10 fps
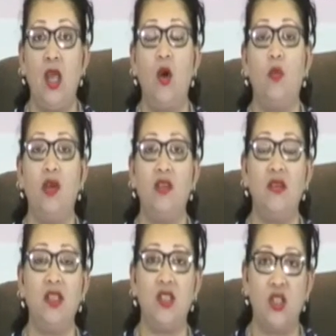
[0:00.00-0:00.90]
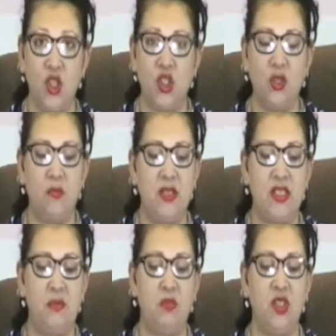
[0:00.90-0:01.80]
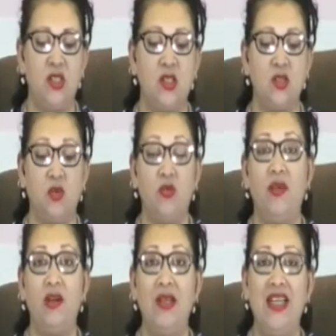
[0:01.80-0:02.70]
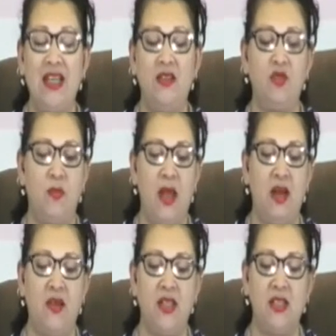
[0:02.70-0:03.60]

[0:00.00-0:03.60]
whether it's social perceptions or very lived barriers